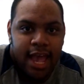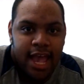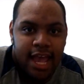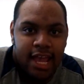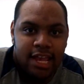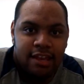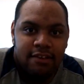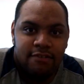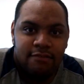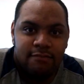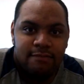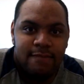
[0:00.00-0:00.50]

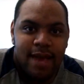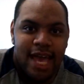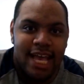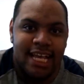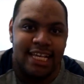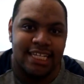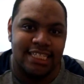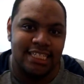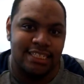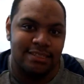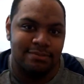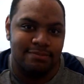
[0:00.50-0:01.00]
Hey
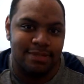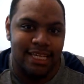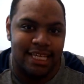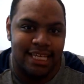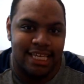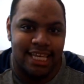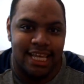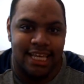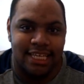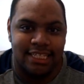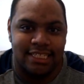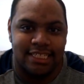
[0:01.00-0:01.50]
everybody, it's
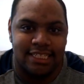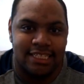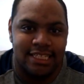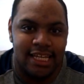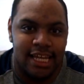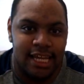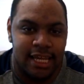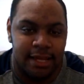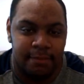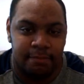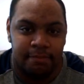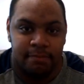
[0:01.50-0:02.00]
Nico
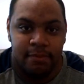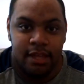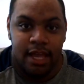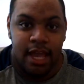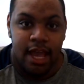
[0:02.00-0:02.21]
C.